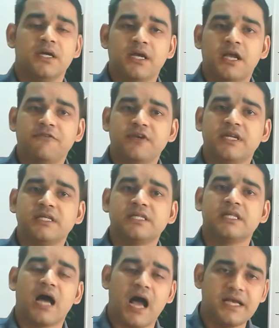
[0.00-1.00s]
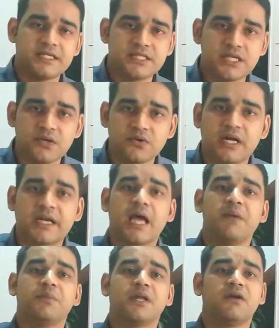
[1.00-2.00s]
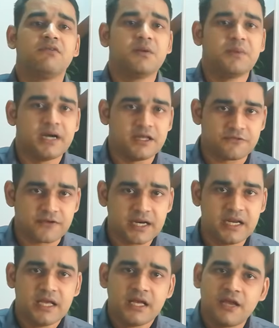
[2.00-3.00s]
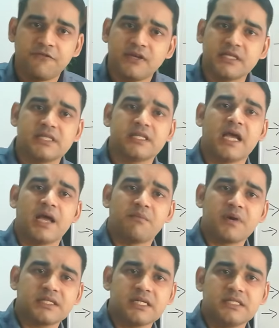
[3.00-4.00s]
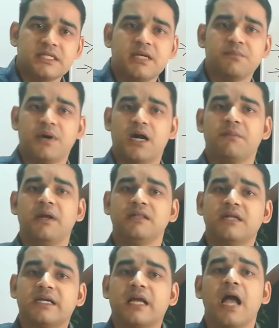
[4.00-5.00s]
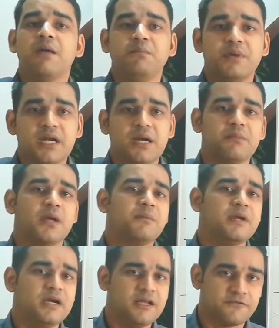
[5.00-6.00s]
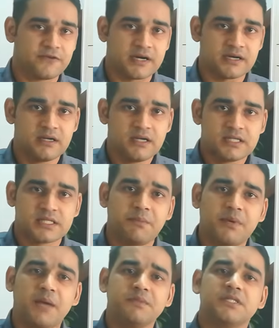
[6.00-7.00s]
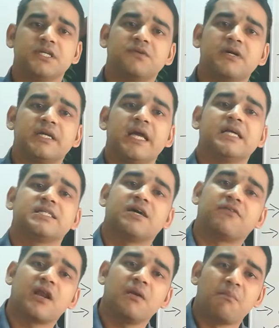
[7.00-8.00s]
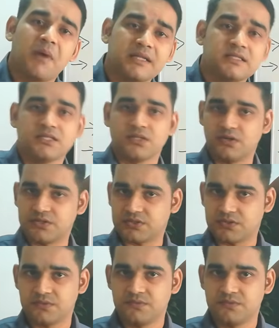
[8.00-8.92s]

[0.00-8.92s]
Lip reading: If it is in the ICU, the time period will be different. If it is in the emergency department, the time period may be different. Sometimes it will take several months also.